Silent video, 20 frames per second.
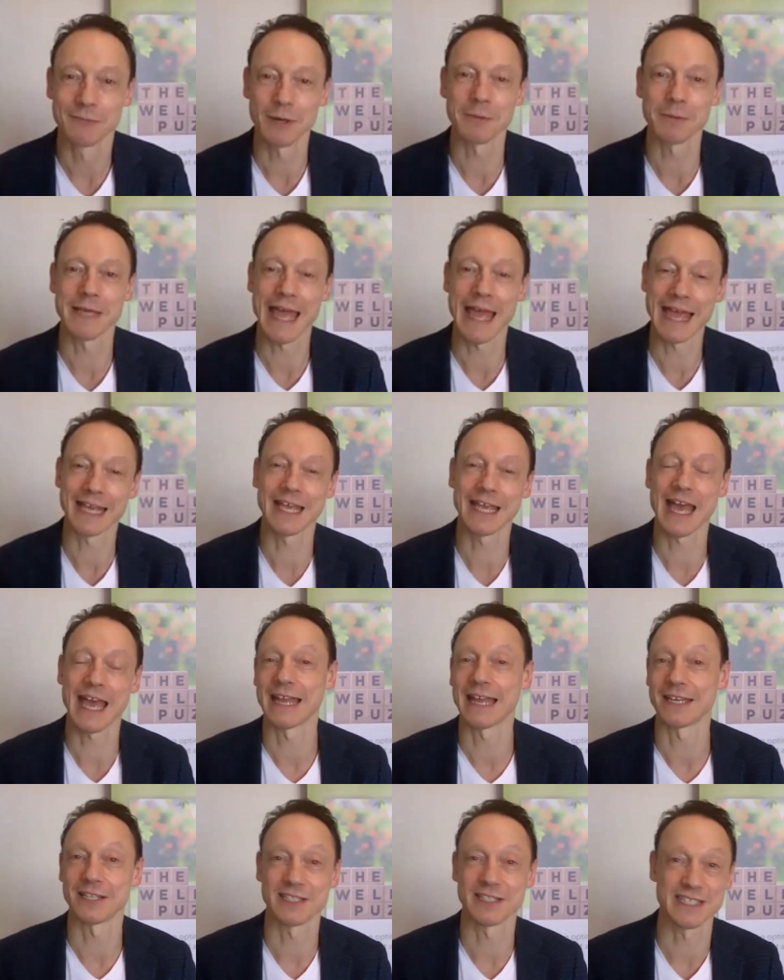Probably anger
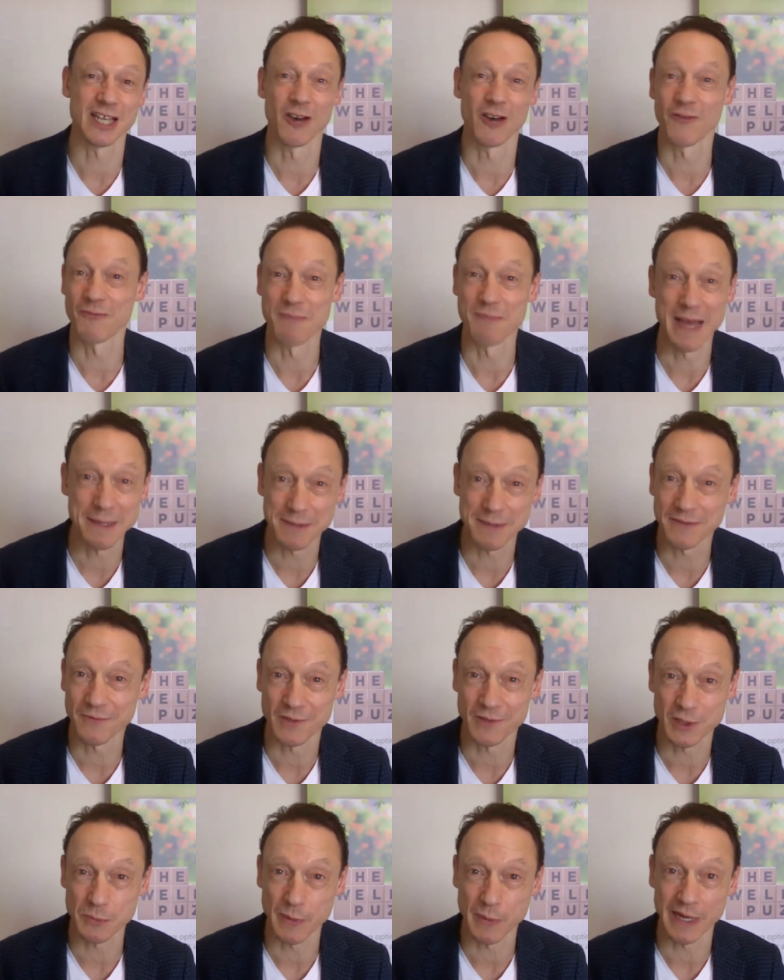at yourself, maybe,
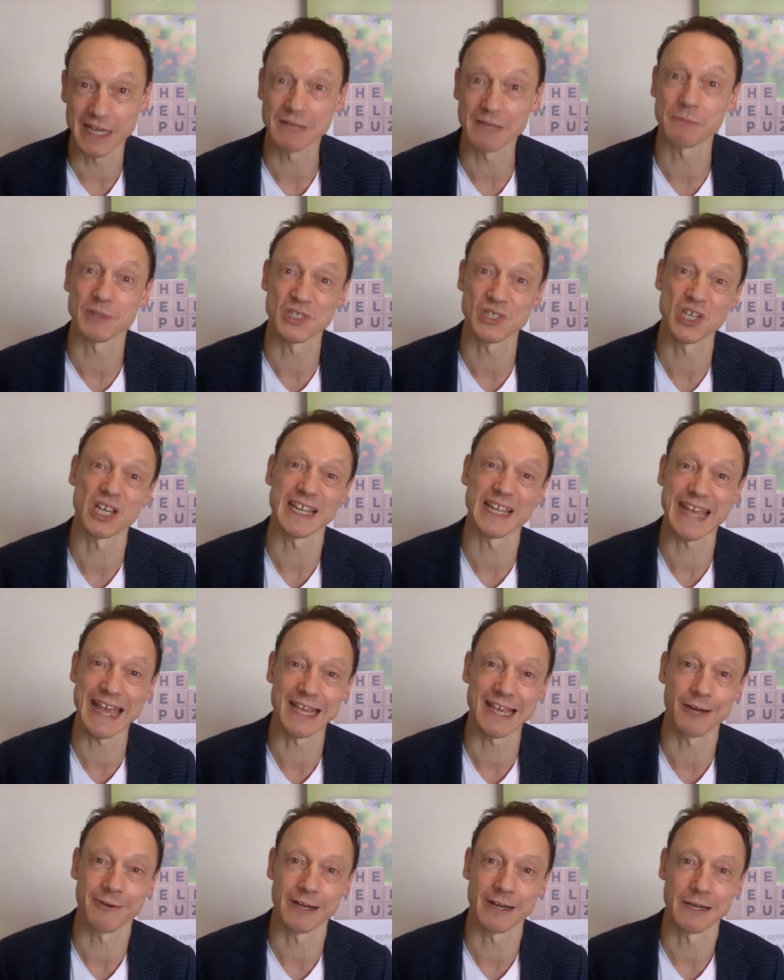for speeding, but certainly
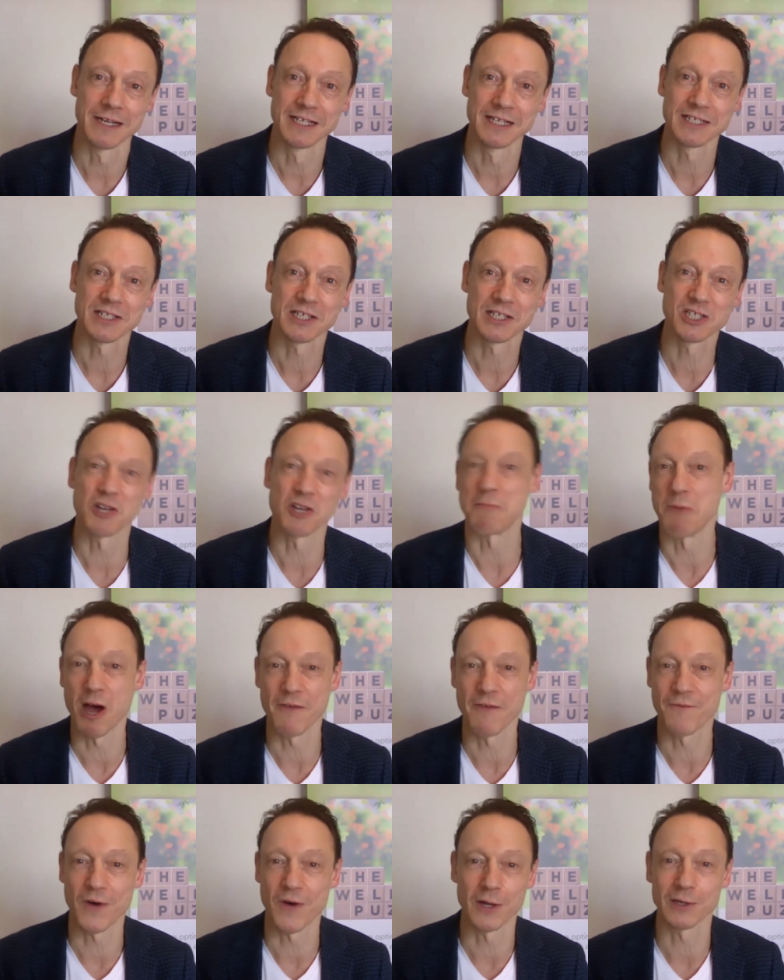anger at, it's not
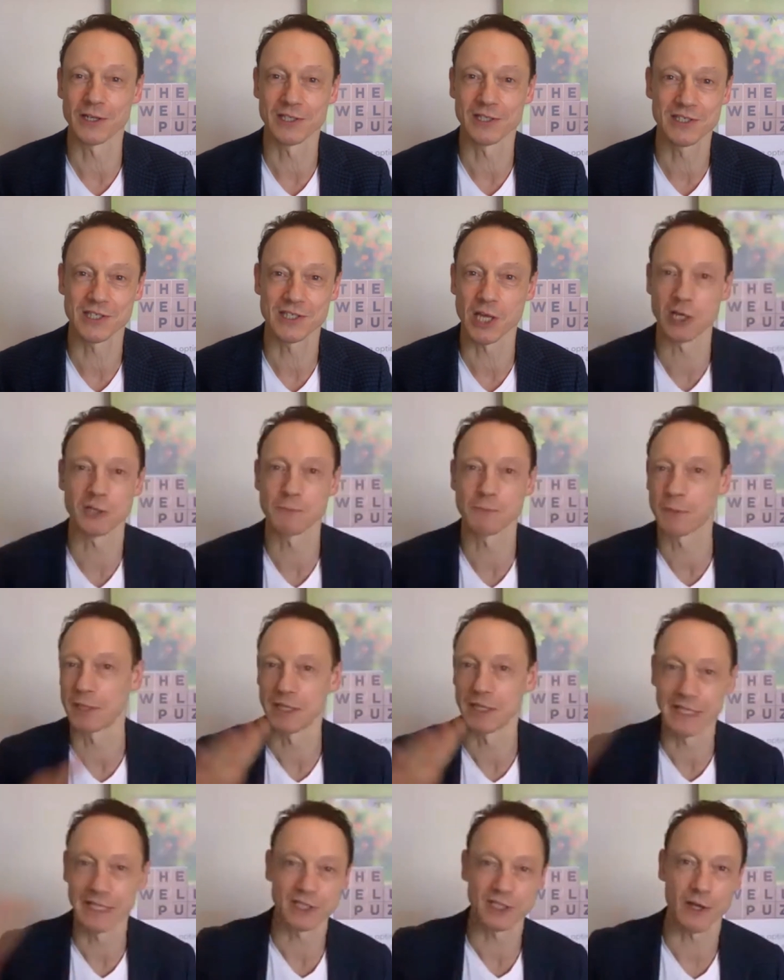my fault, it's those
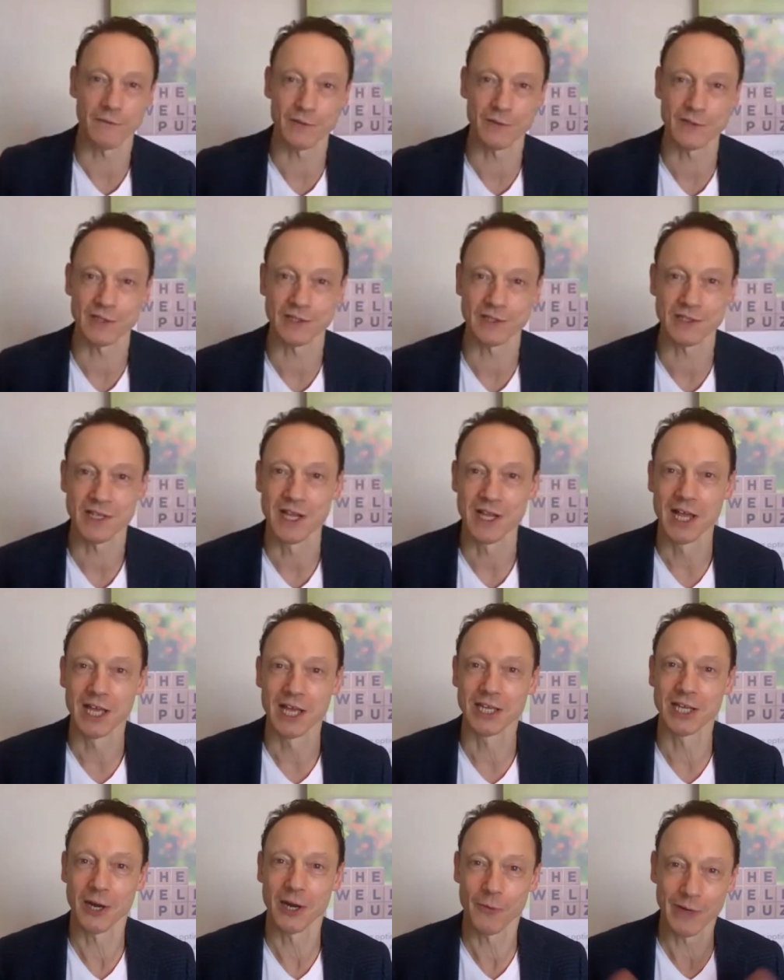police officers.
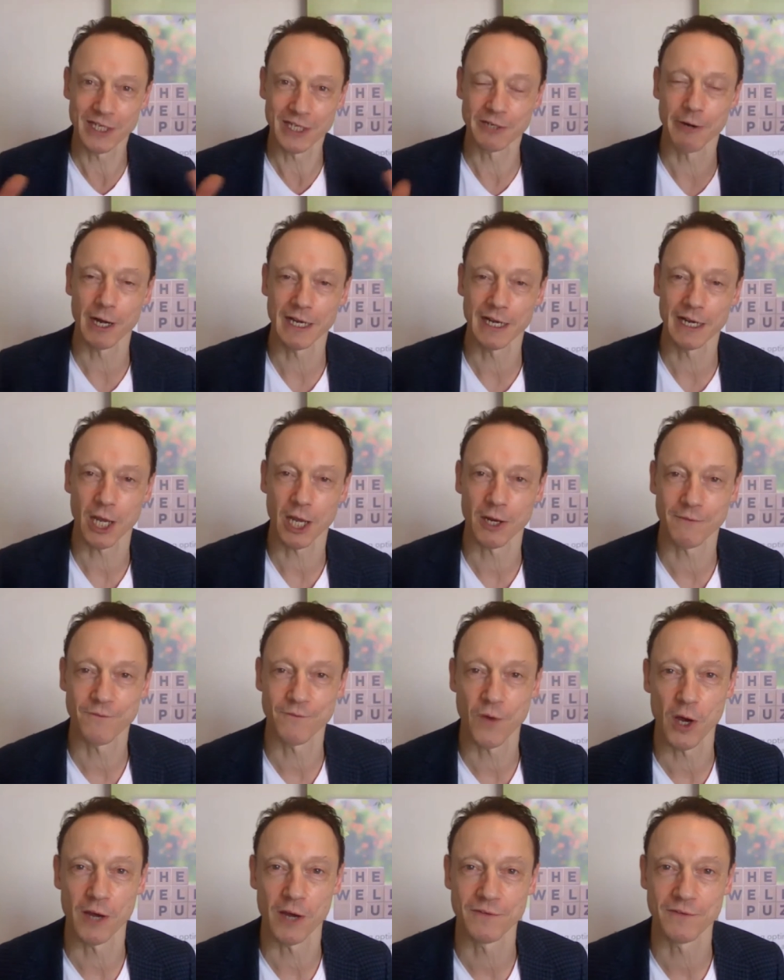You know, when you're only going
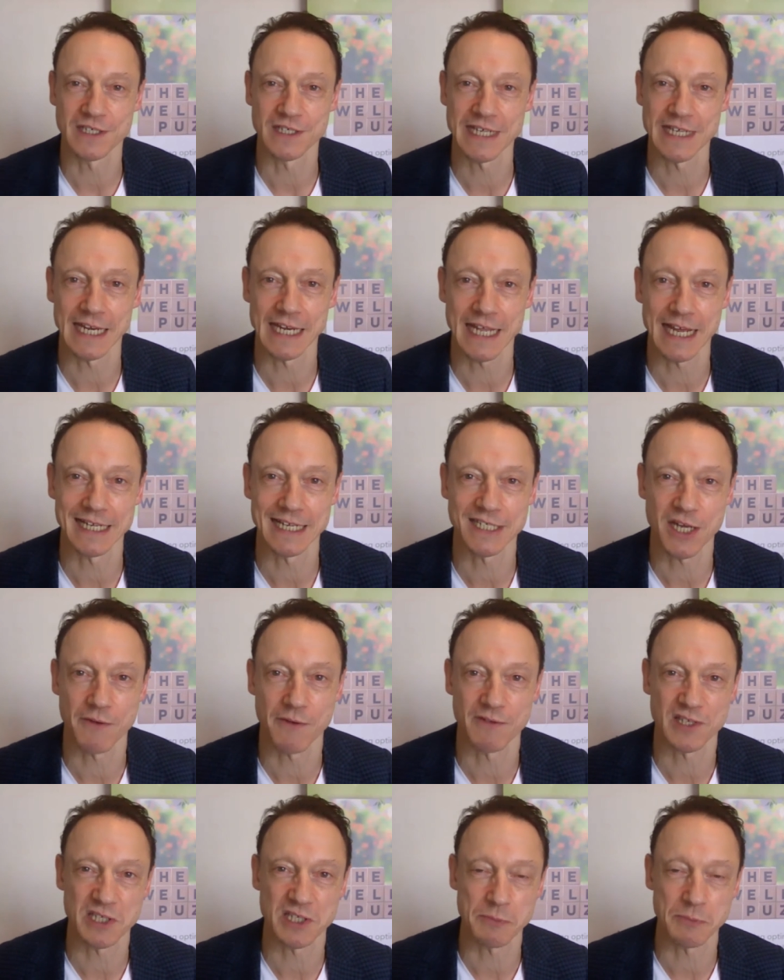5 to 10 k's
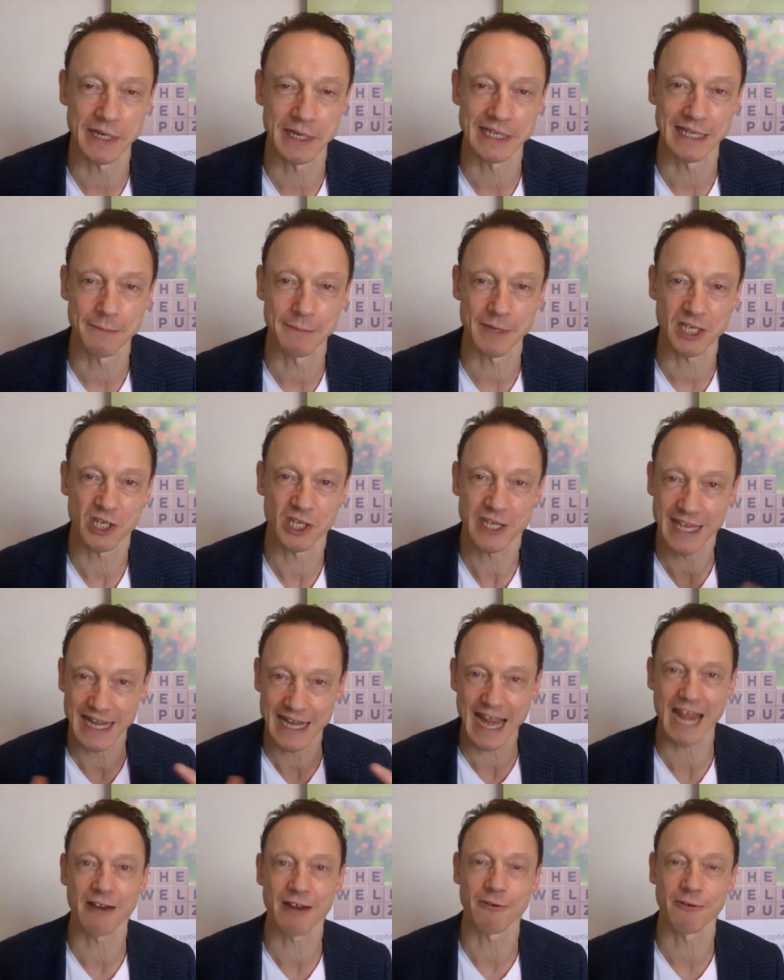over the speed limit, you
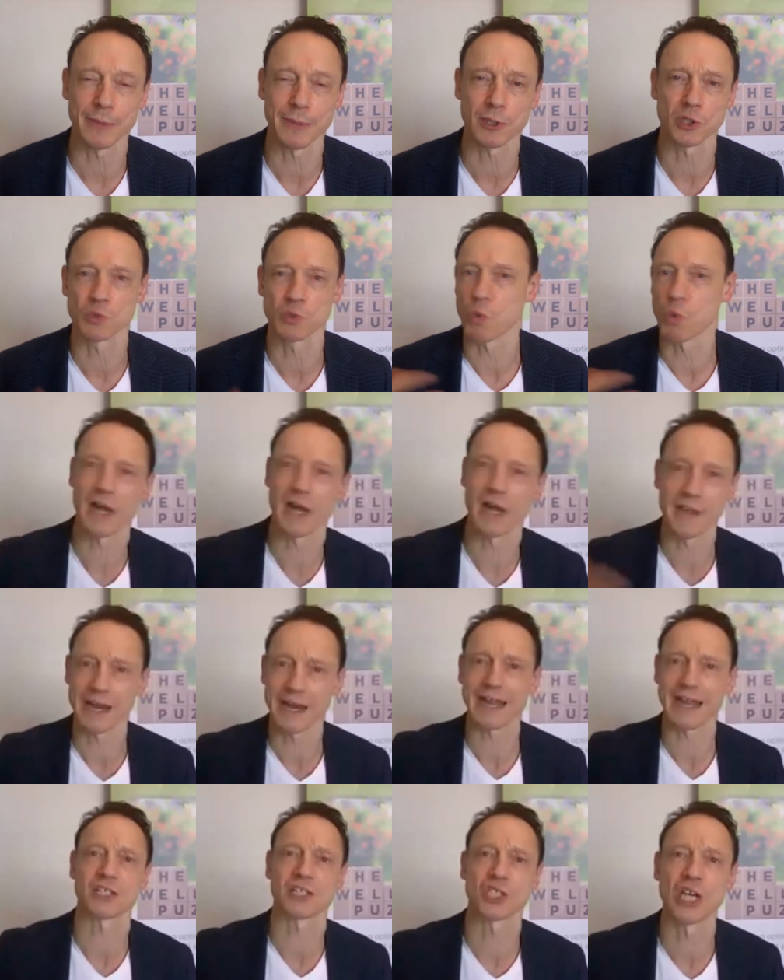get angry because why are
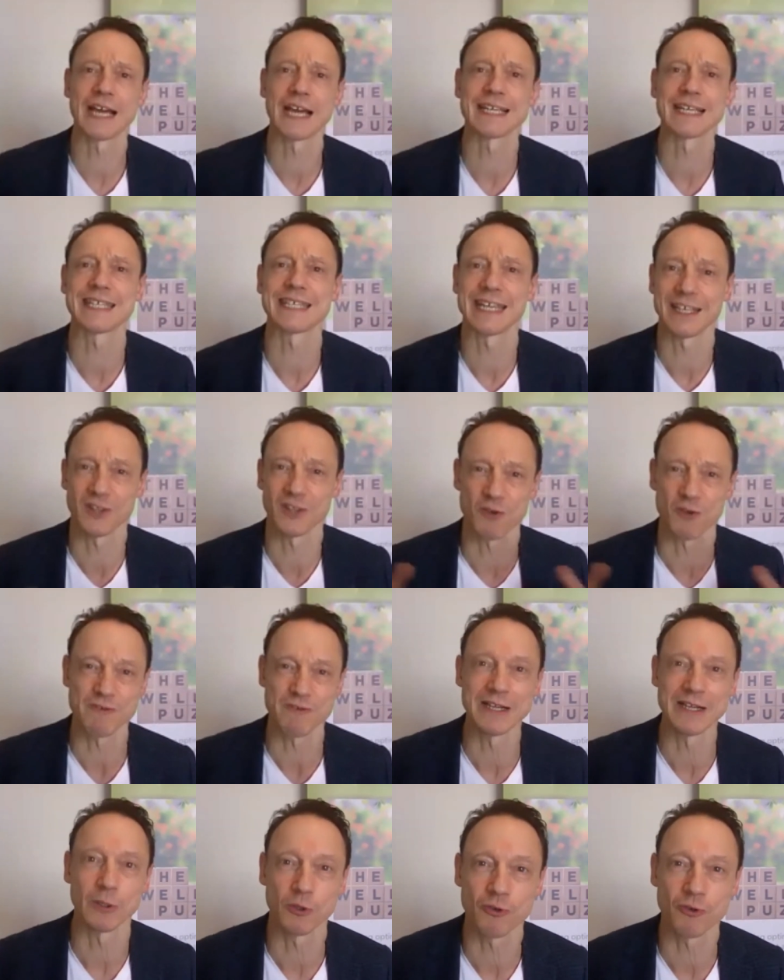they out chasing the
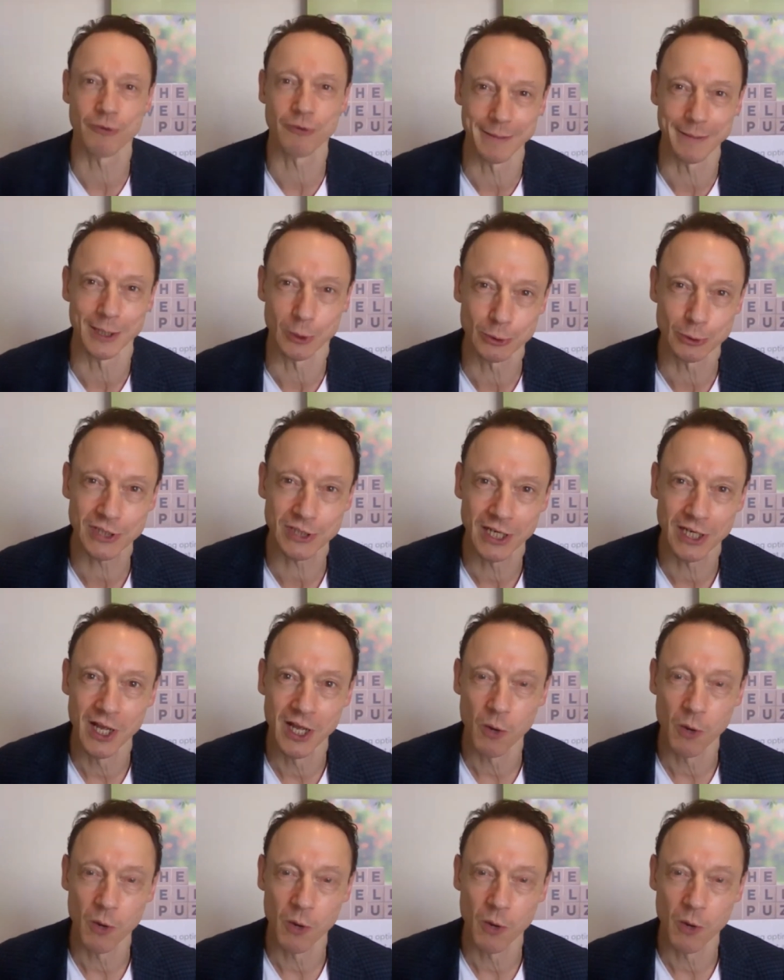real criminals?